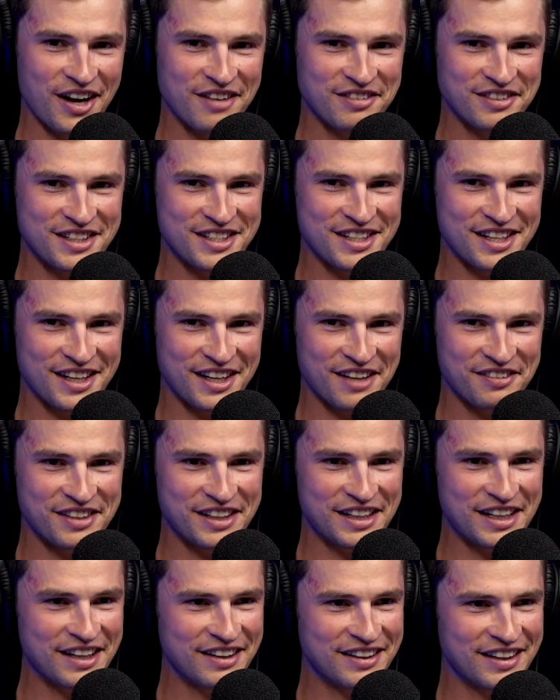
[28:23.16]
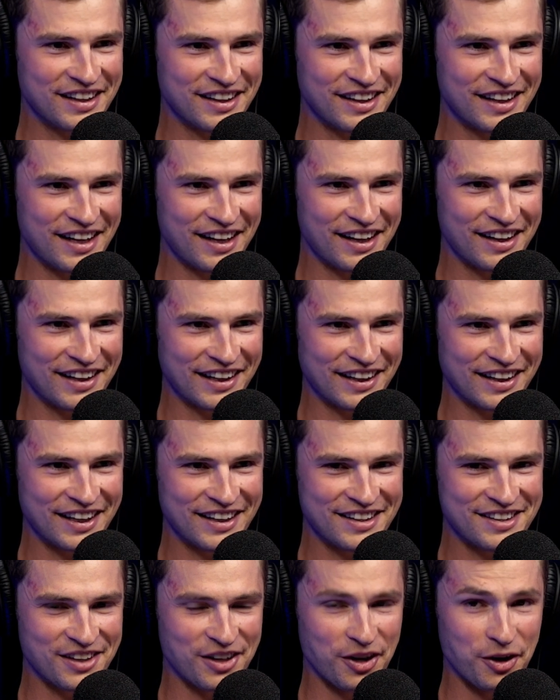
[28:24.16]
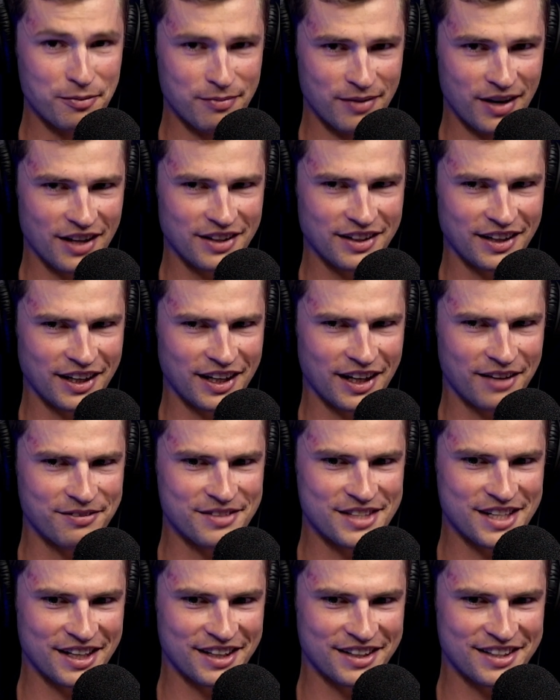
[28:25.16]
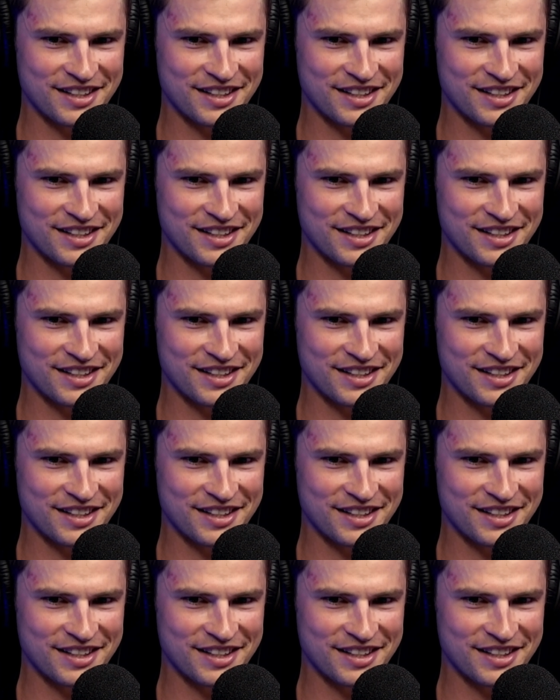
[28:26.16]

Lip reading: haven't done anything like that. I hope nothing comes